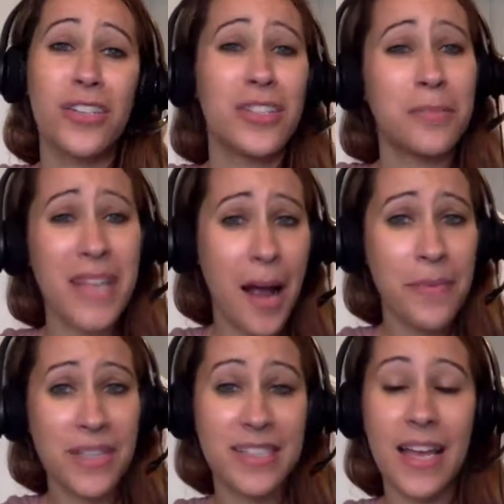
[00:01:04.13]
are some
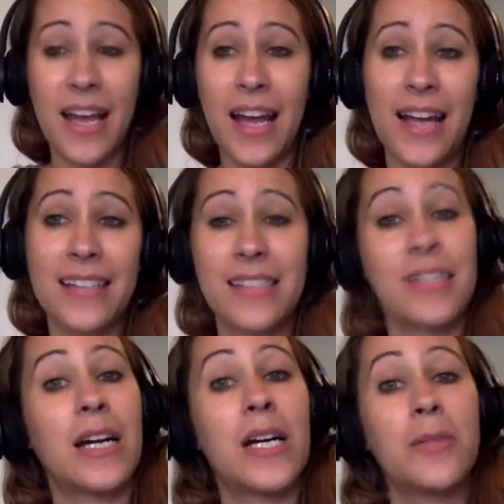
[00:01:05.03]
topics that
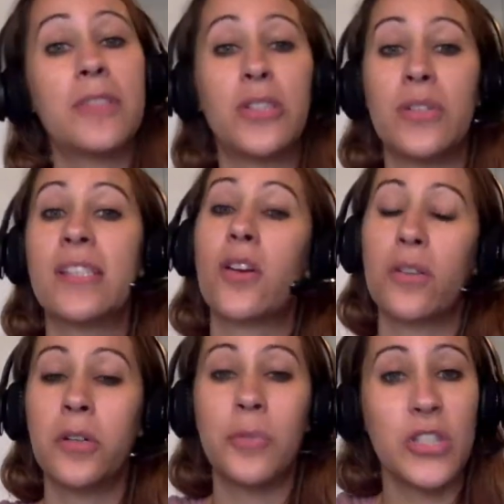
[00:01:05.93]
some students are
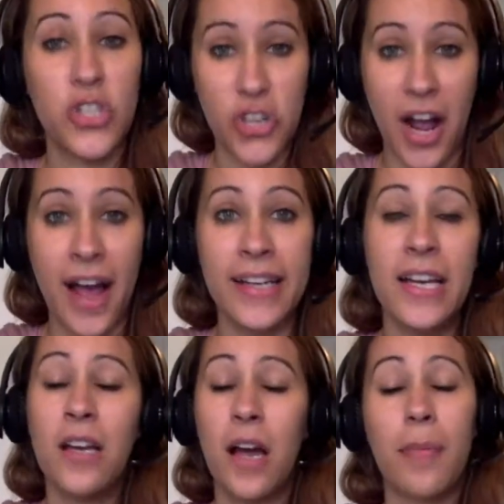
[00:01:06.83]
a little bit shy
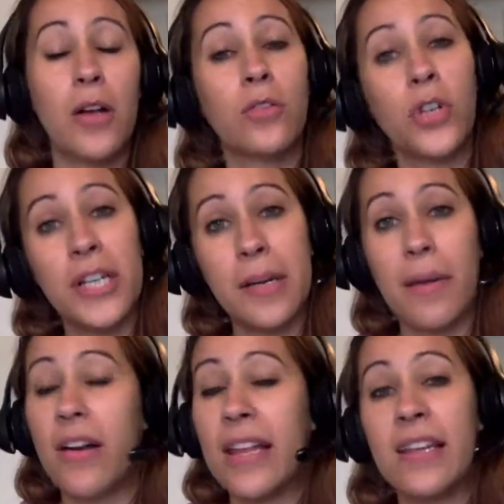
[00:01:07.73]
about learning
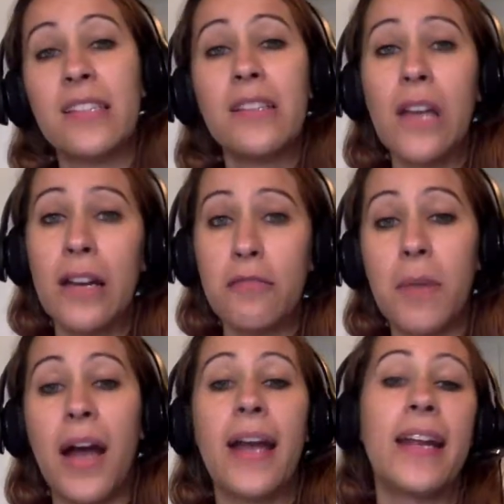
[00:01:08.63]
about, and that's a lot of
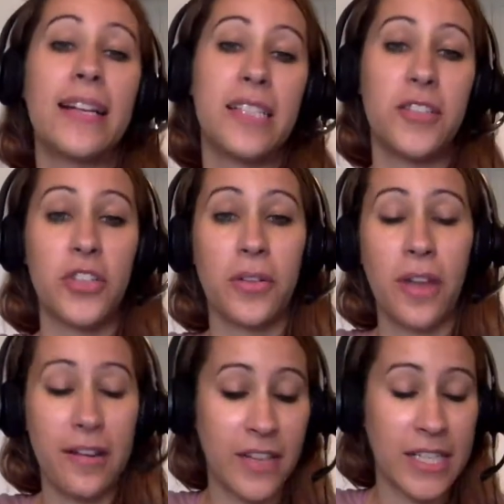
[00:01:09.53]
mine. I teach a
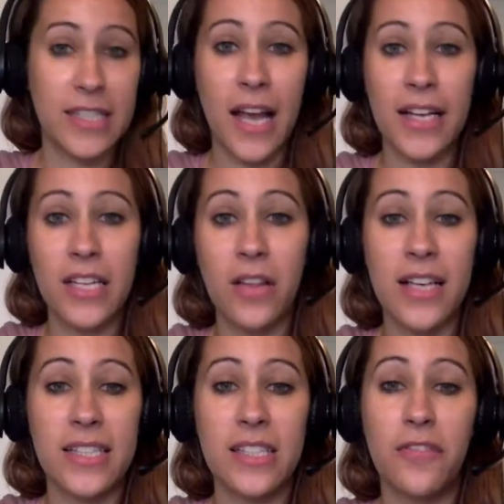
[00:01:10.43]
lot of anxiety
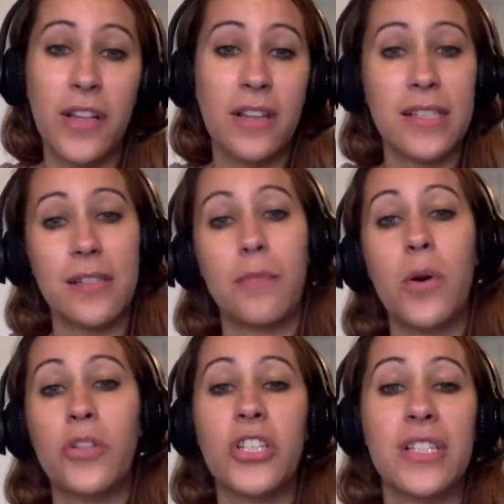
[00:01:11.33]
classes, feelings,
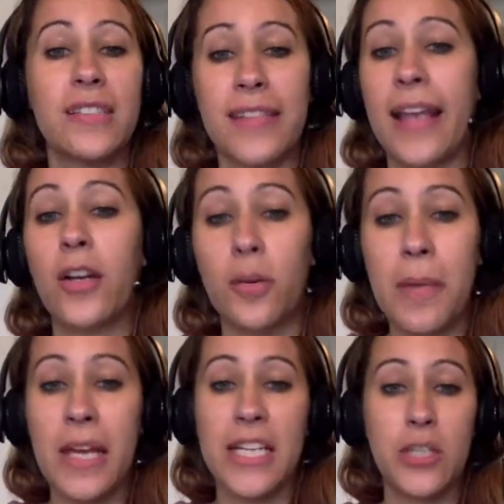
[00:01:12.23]
emotions, anger
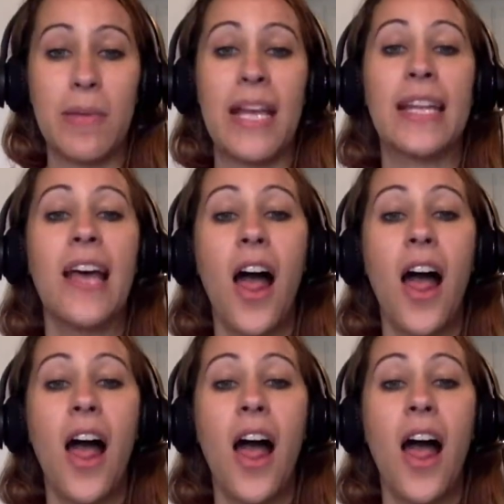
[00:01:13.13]
management,